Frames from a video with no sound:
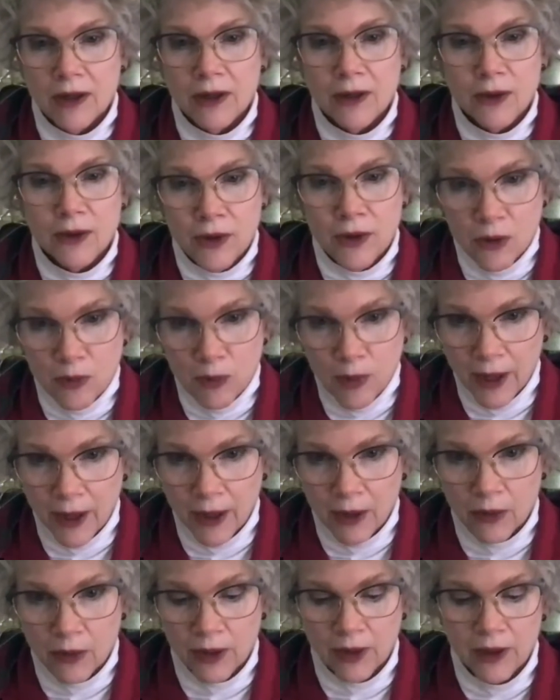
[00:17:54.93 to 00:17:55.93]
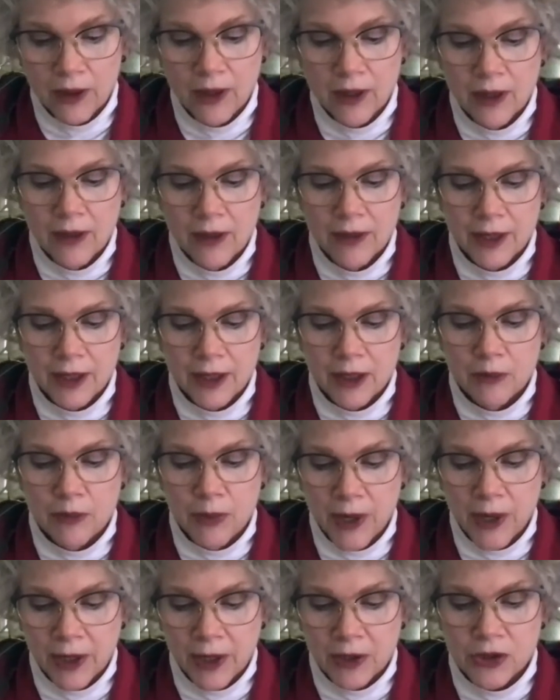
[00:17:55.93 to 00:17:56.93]
that
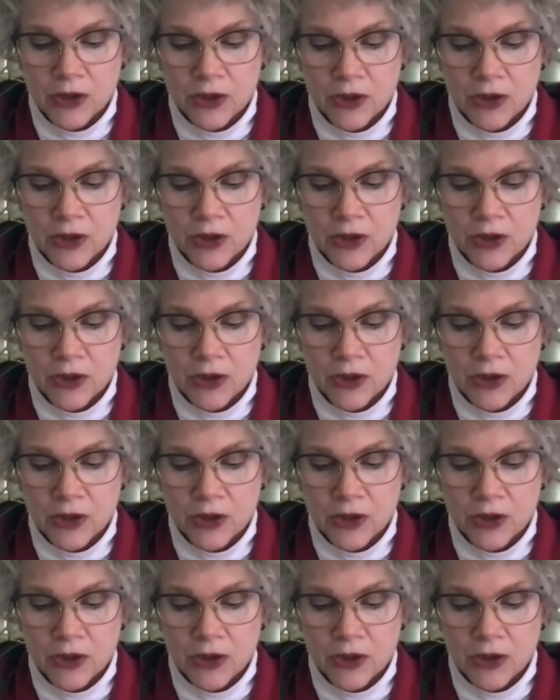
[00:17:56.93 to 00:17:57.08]
compares